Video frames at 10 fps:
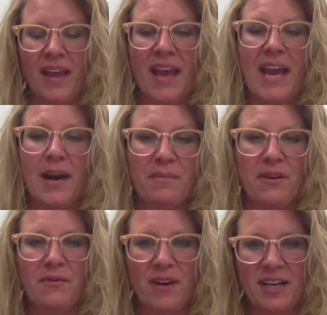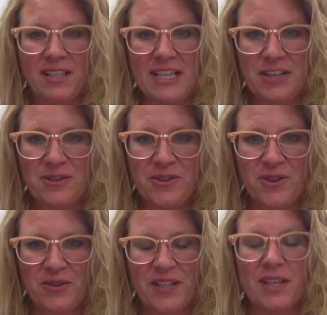Happy Friday, Dr.
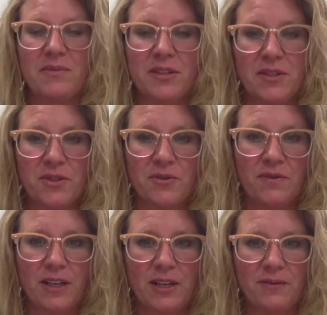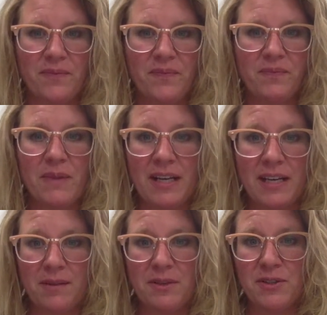Shirley and Mrs. Trevino. My
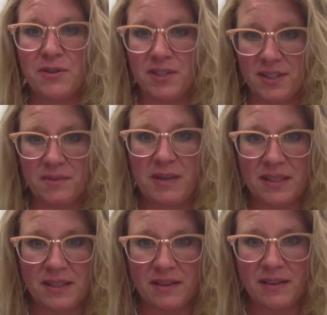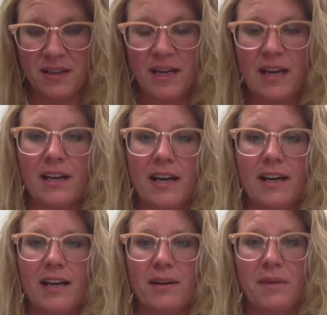name is Kristen Manta, and I
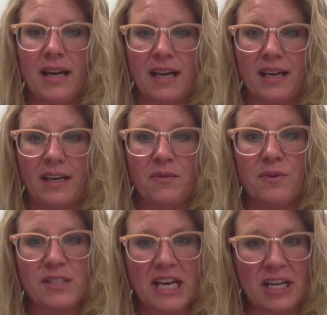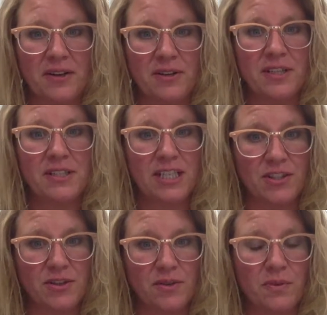am a retired
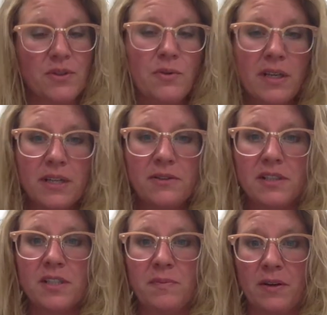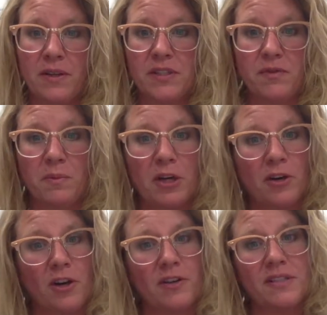teacher with 20 years experience from
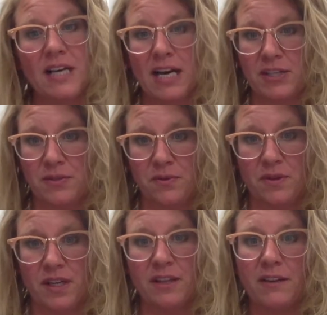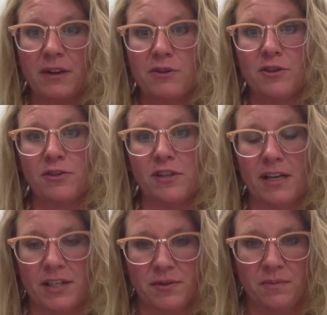kindergarten to high school in the language arts
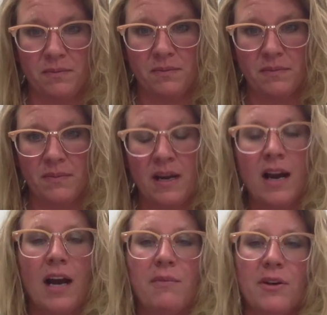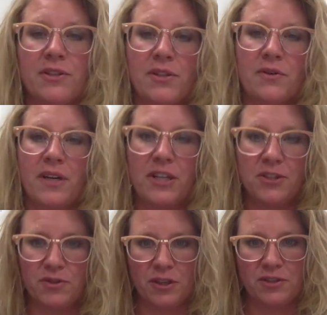classroom. I'm also an
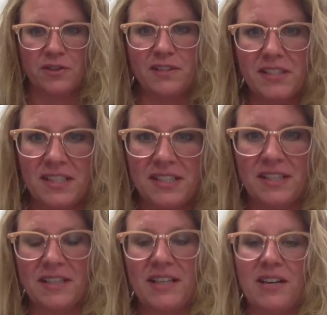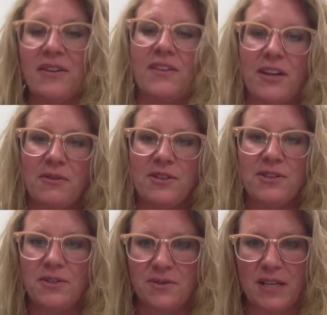instructional assistant here at Lake Ridge
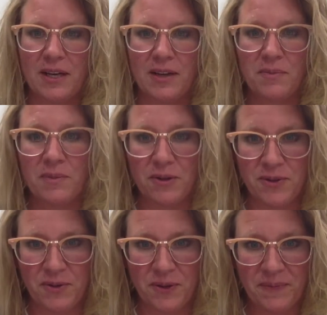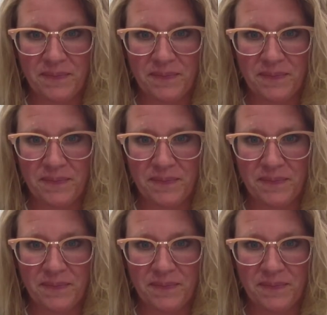New Tech Middle School.